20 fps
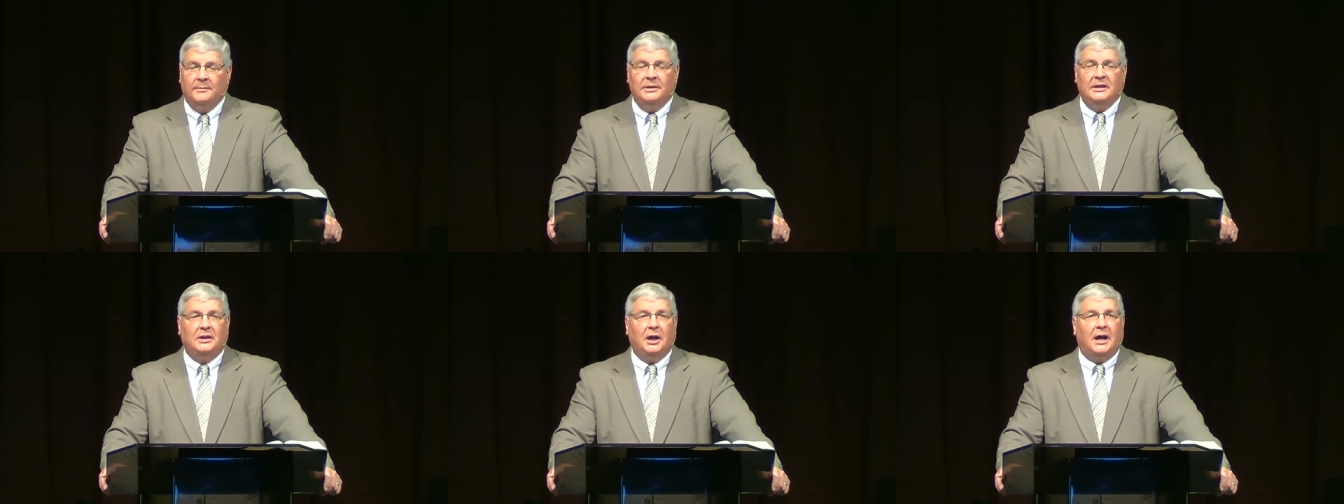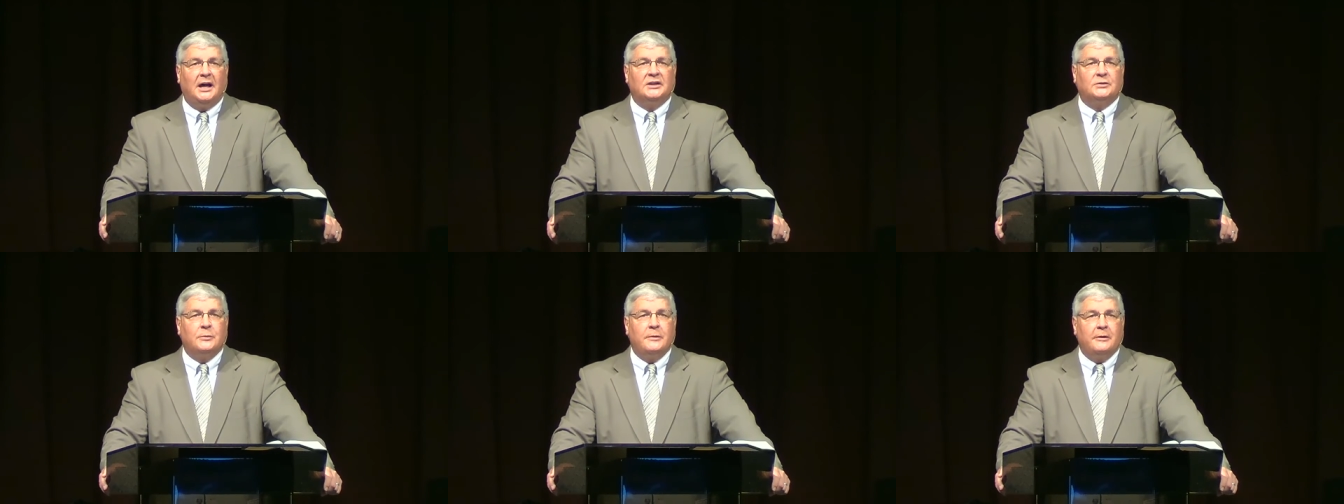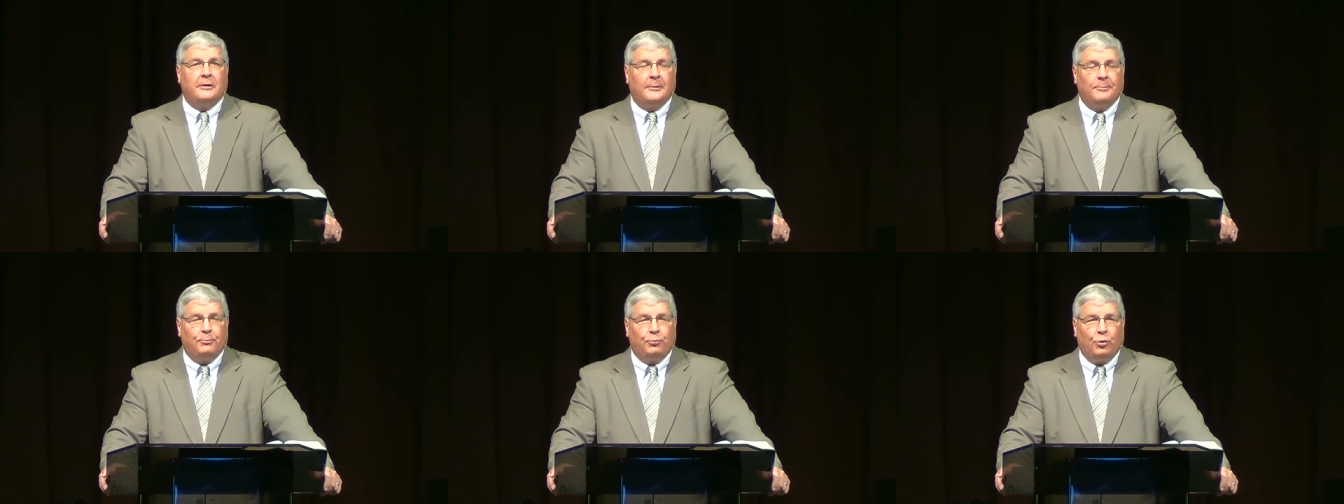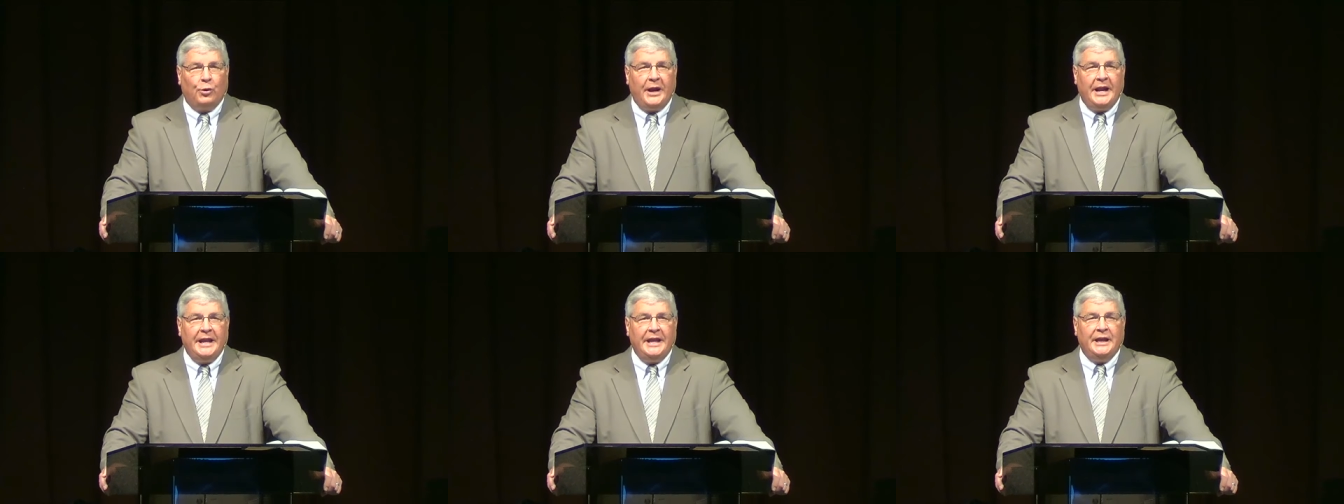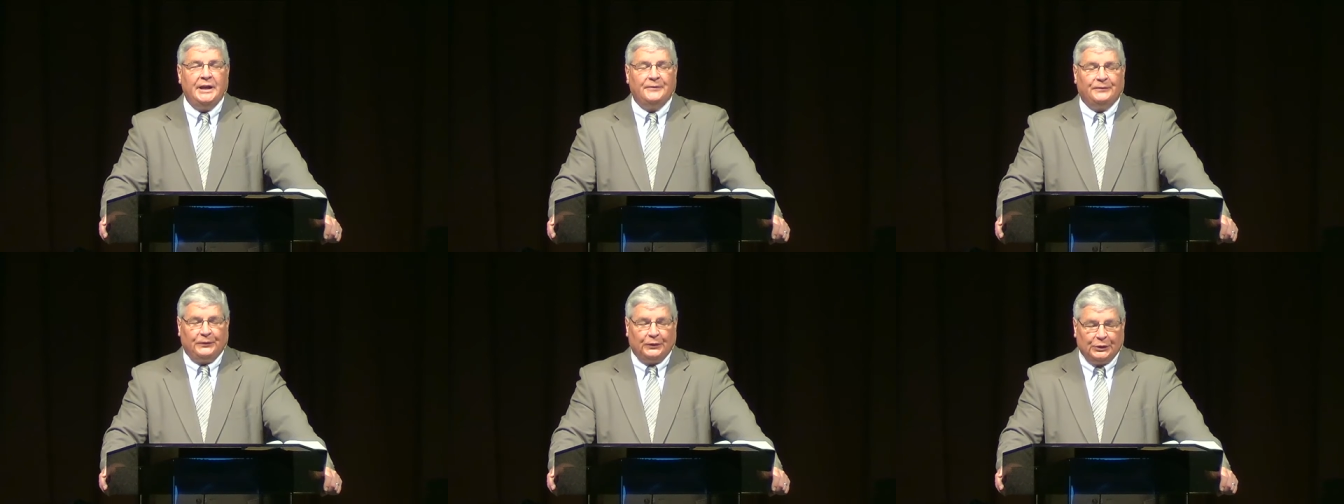because we are
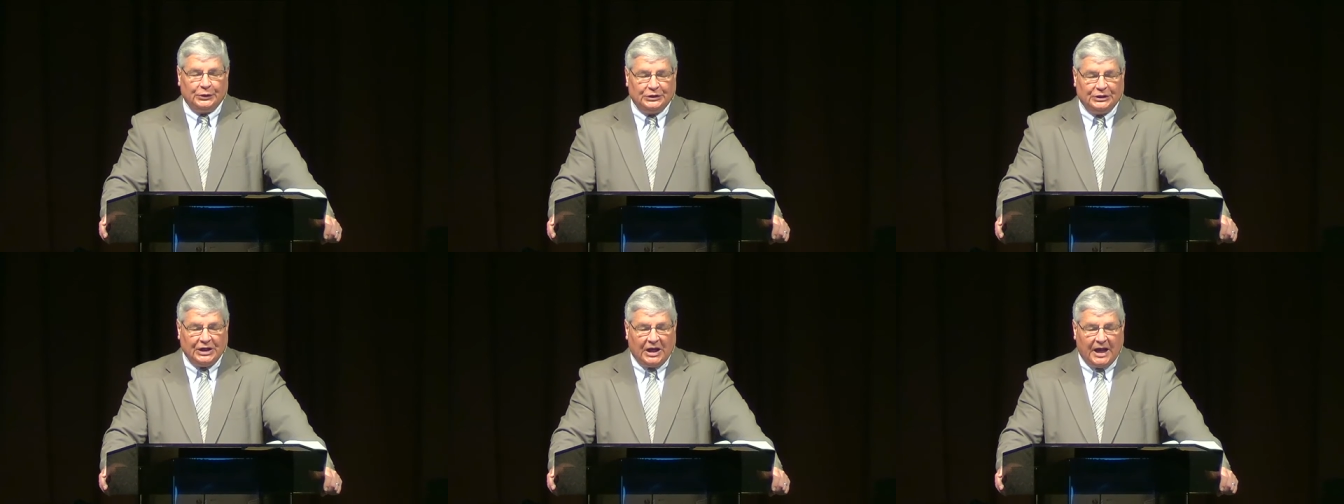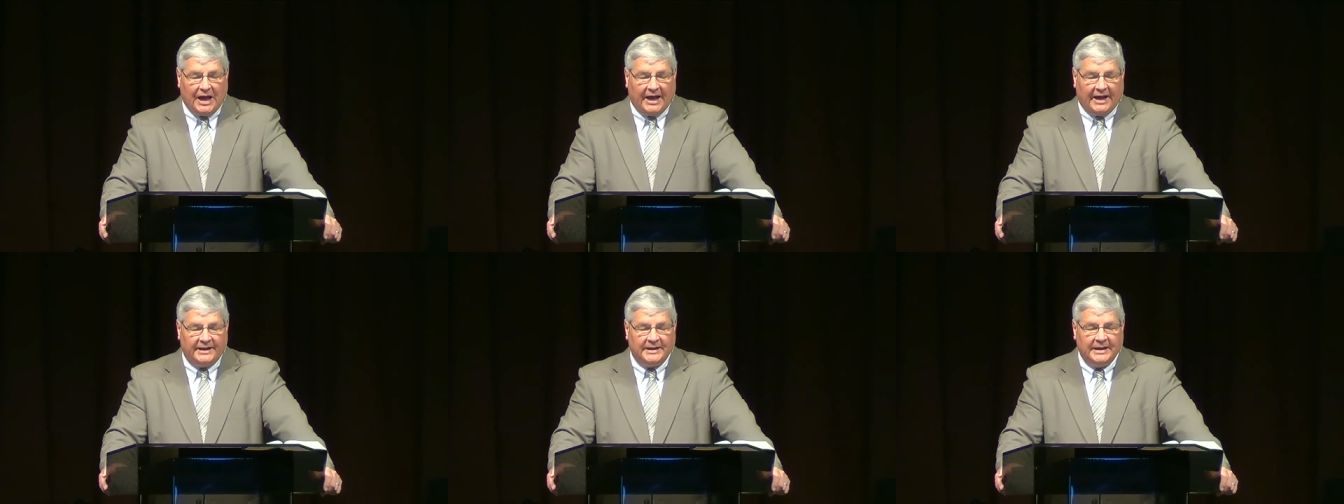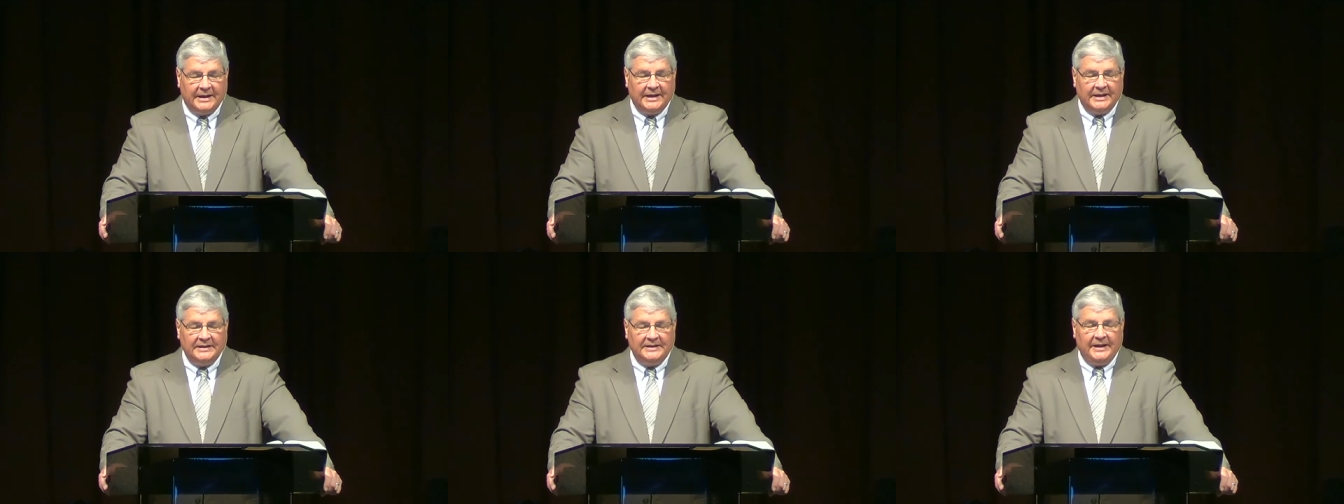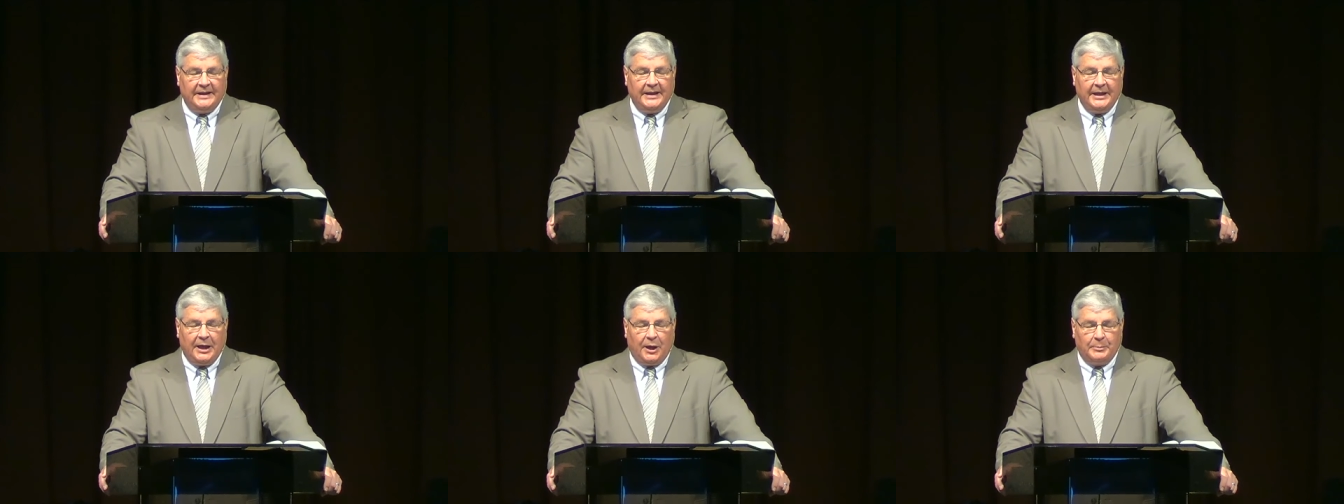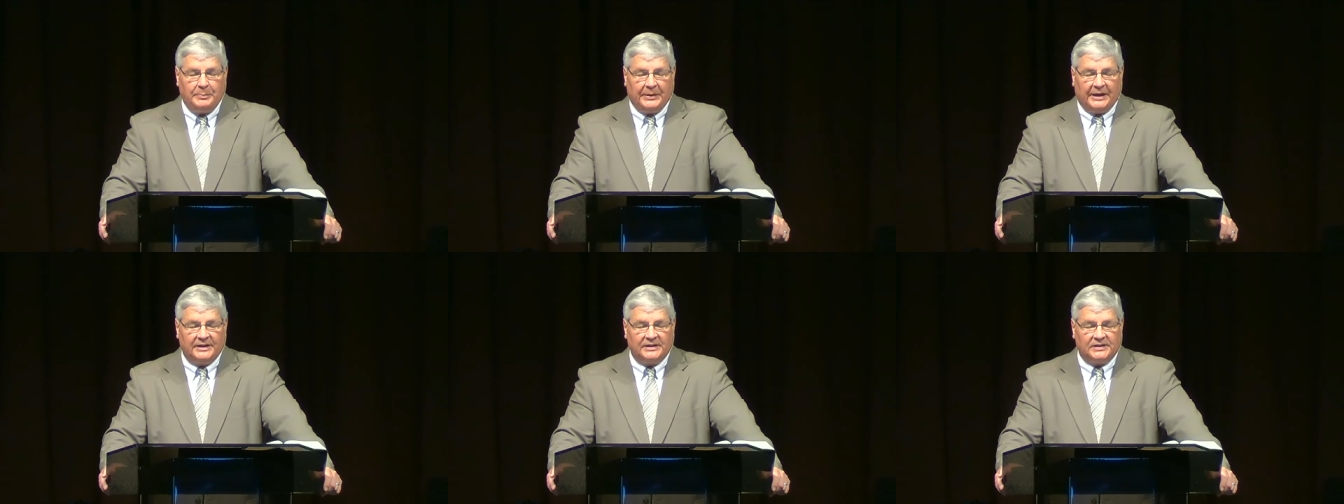praying for God to
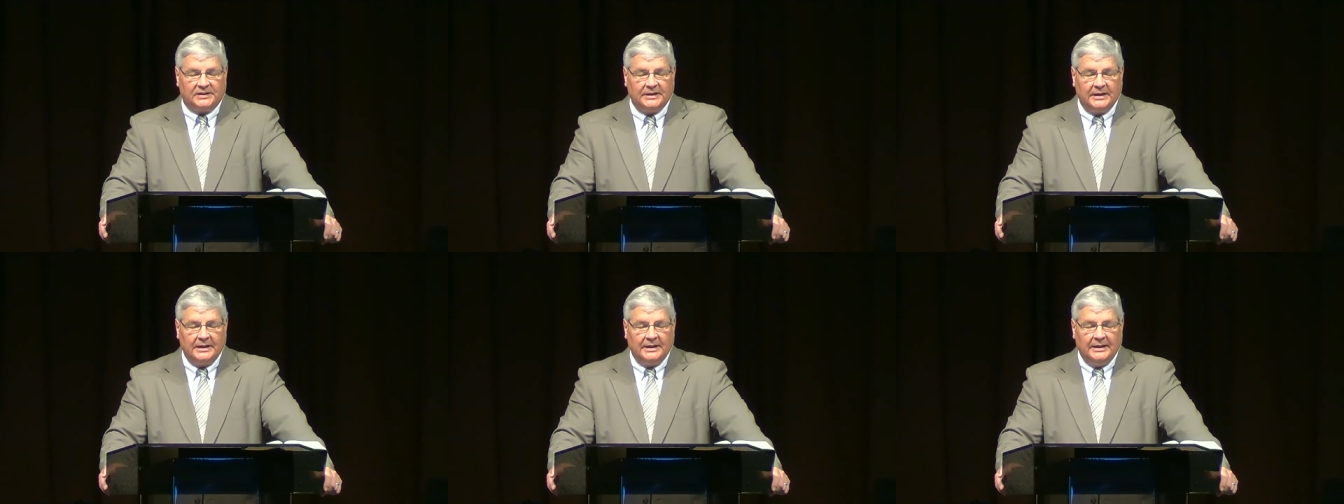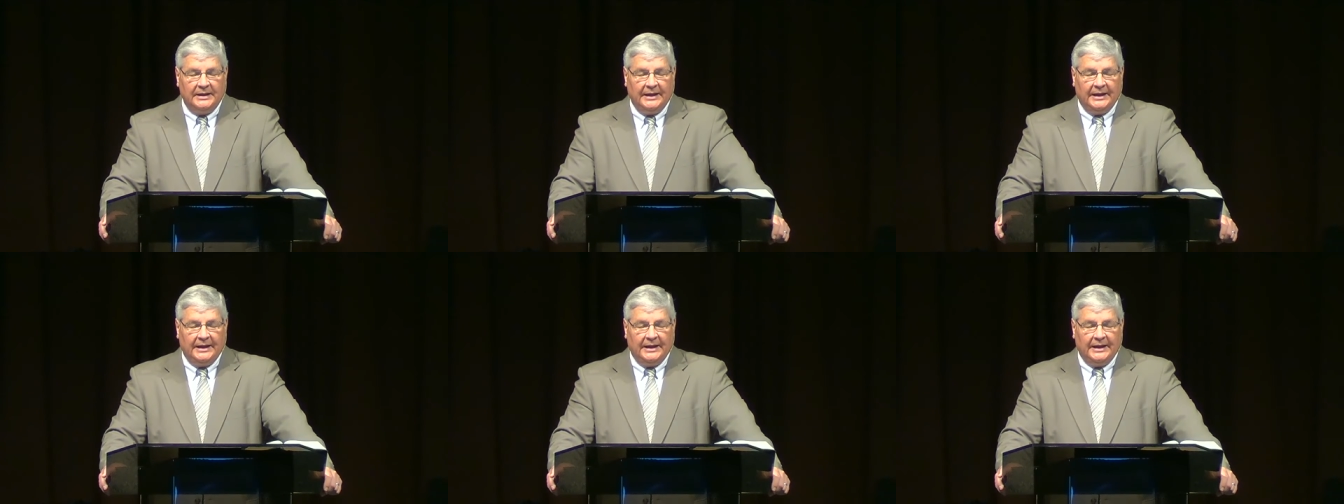help us